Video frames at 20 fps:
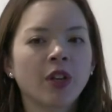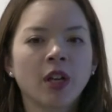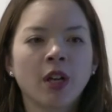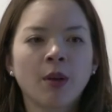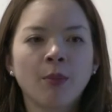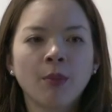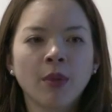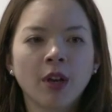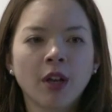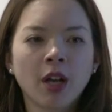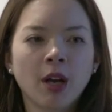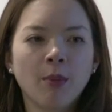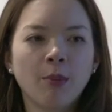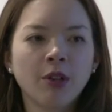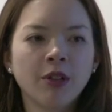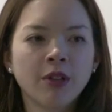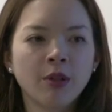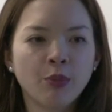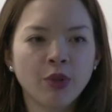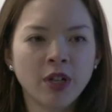A
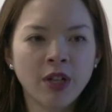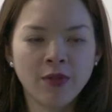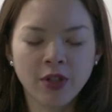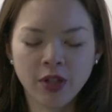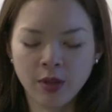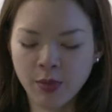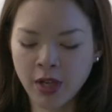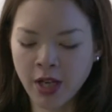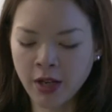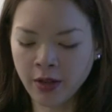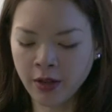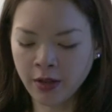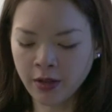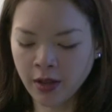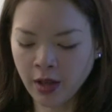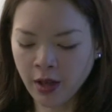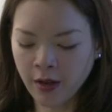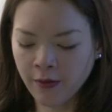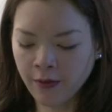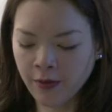couple of the previous
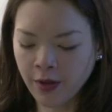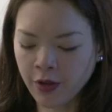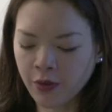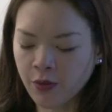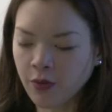speakers have